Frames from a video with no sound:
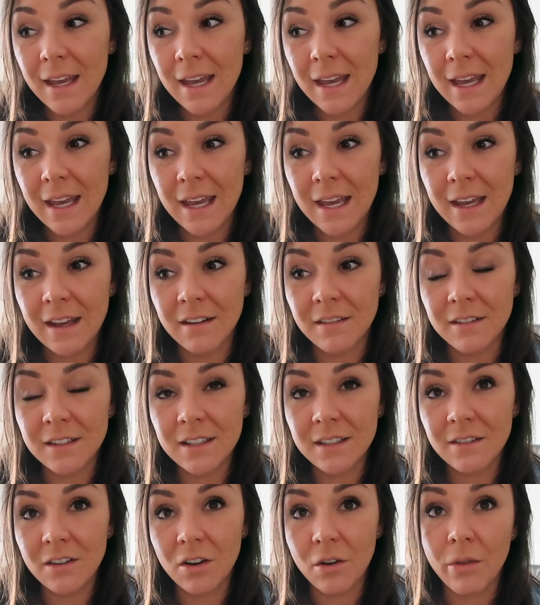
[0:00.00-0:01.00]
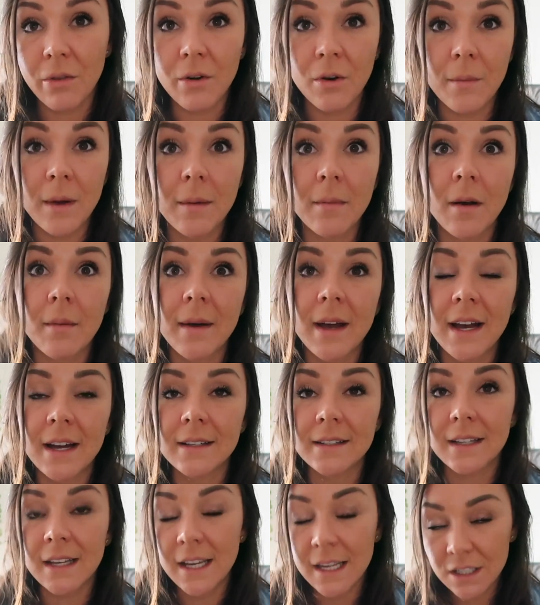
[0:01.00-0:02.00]
And although my mom
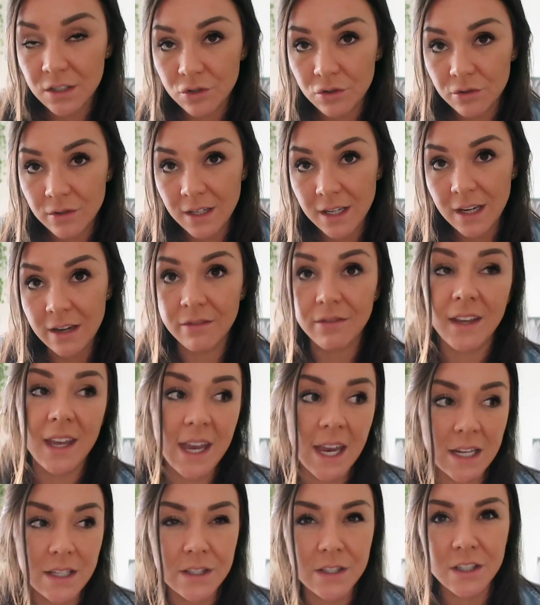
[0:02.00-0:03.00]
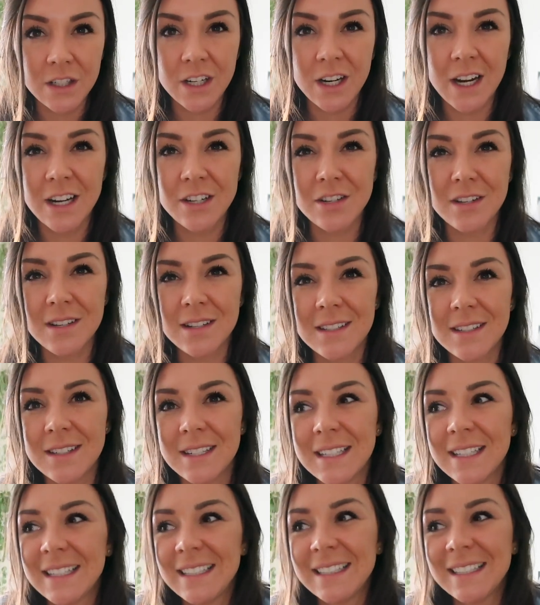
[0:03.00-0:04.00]
has a history of cancer, I
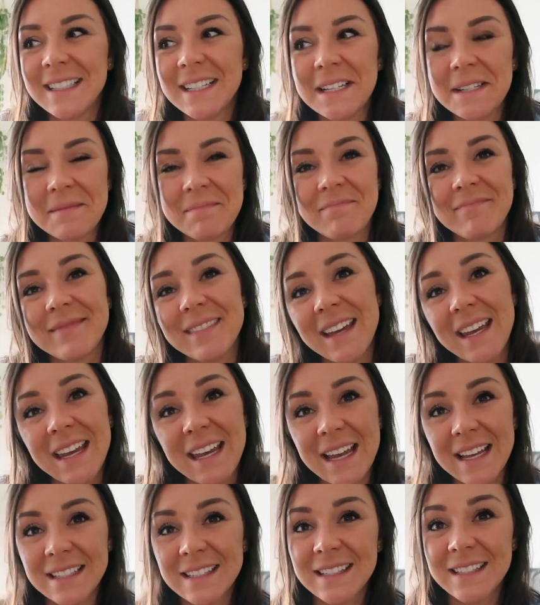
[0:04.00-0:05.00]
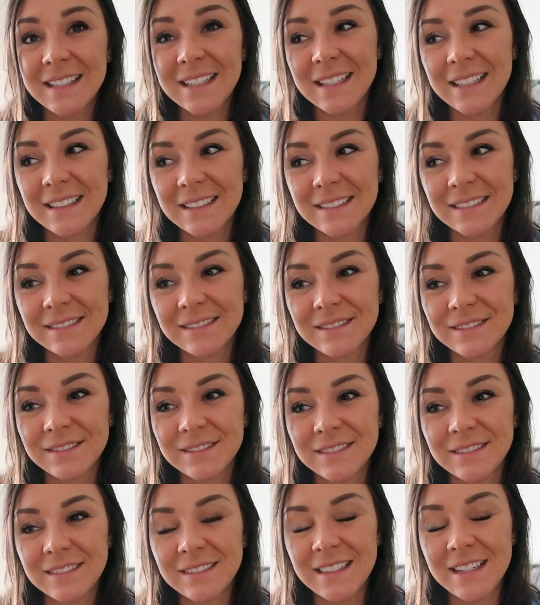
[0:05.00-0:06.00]
guess
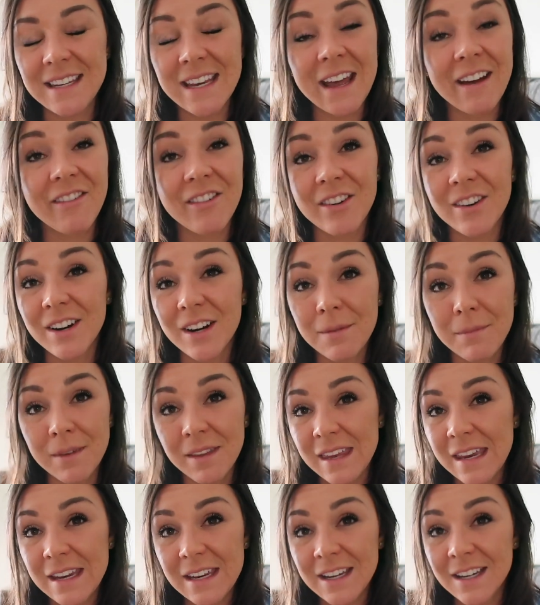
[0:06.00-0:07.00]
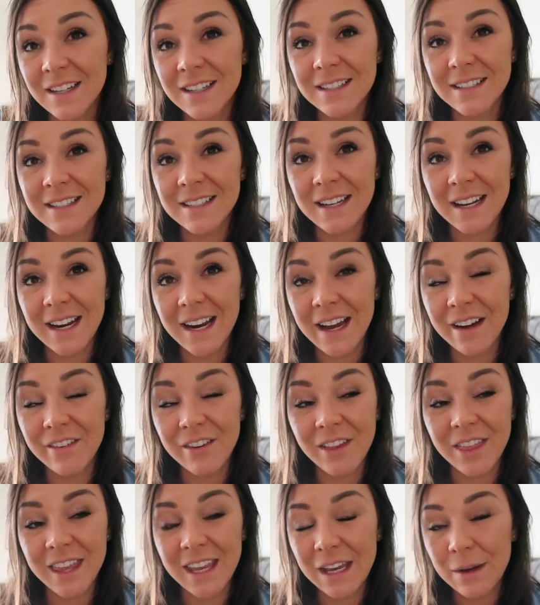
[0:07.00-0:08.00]
never in a million years did I
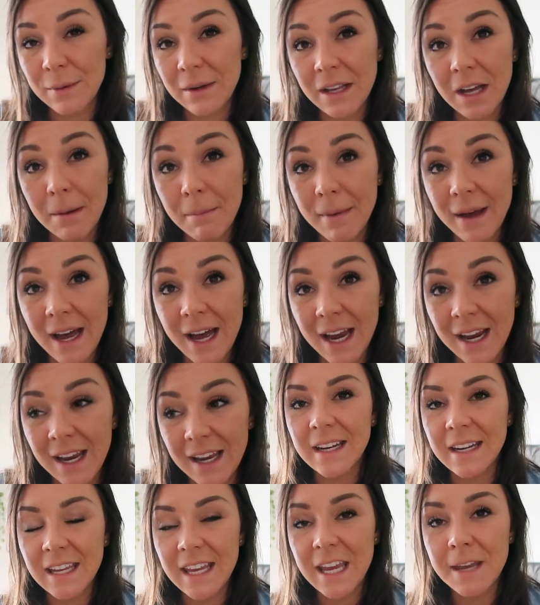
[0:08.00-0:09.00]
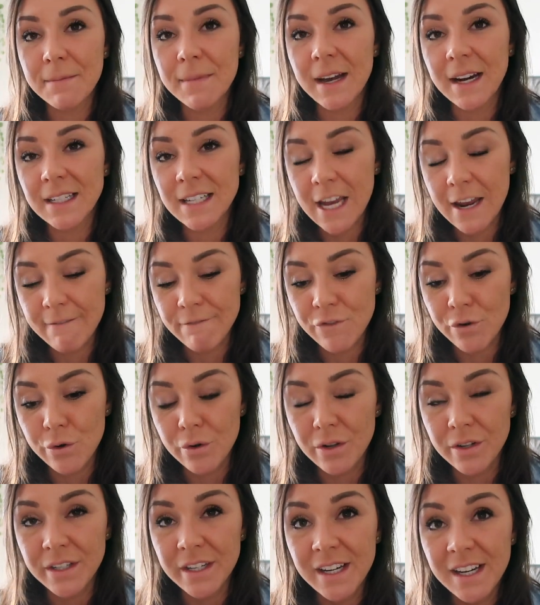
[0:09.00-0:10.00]
ever think it would come back. And it came back
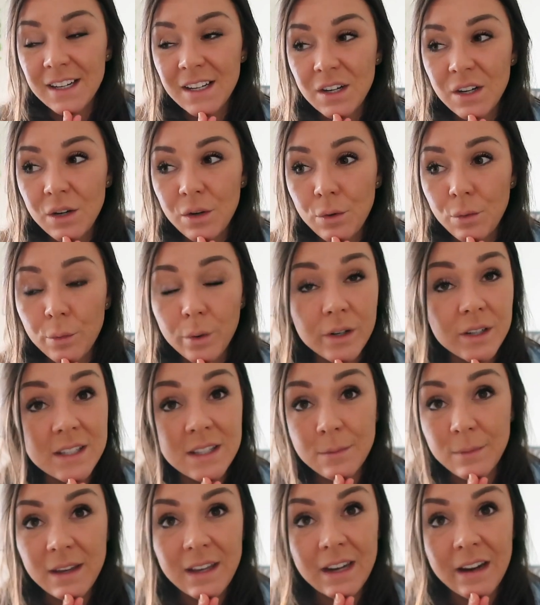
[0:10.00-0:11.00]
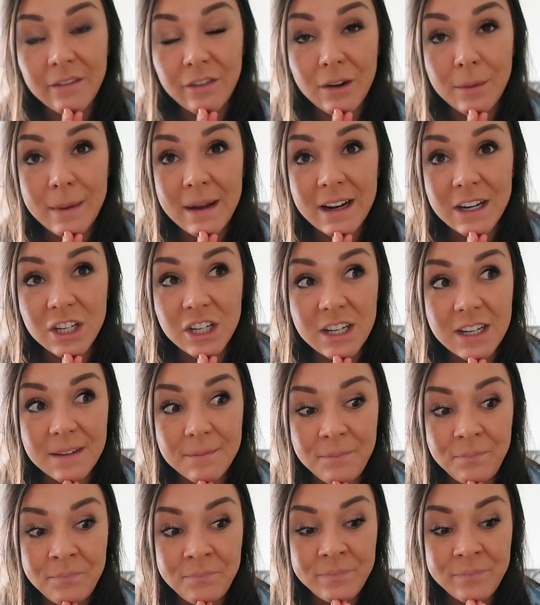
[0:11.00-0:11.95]
tenfold, worse than we could ever imagine.